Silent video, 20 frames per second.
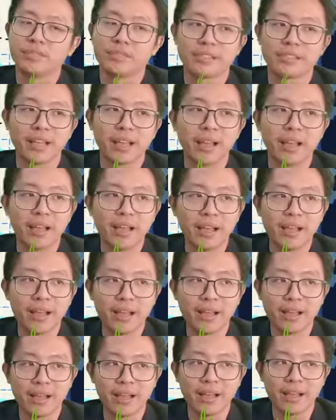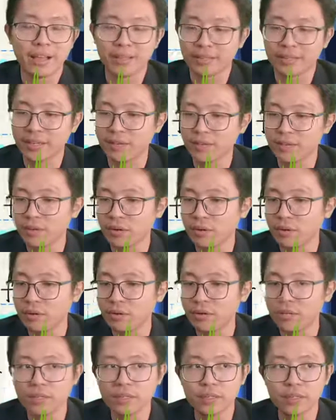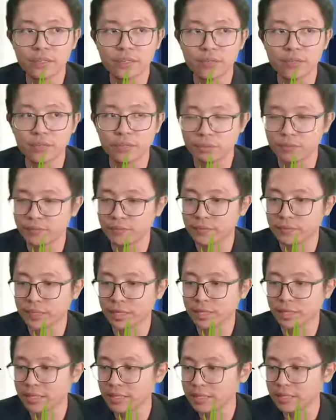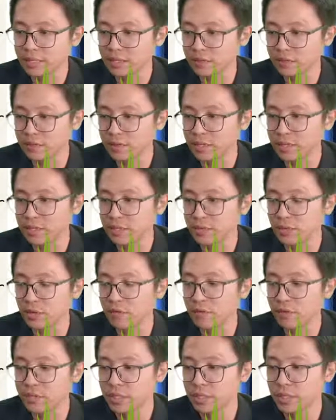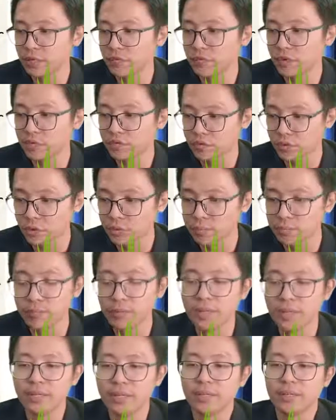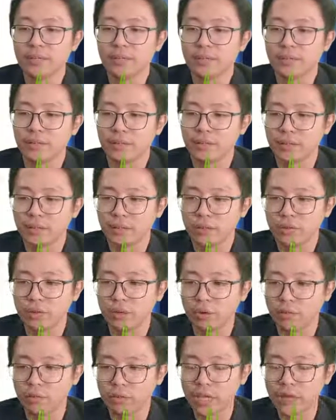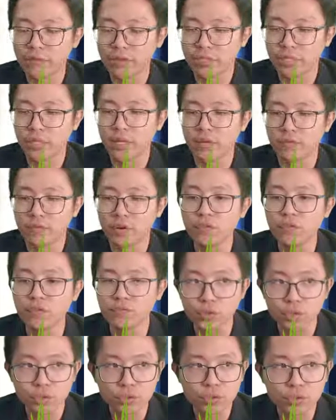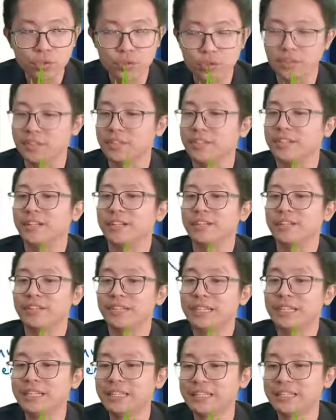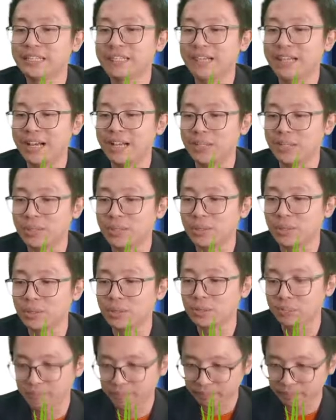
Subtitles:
Can form only the VUT. That's the difference. Converging can form VUM, diverging can form VUT. Okay. So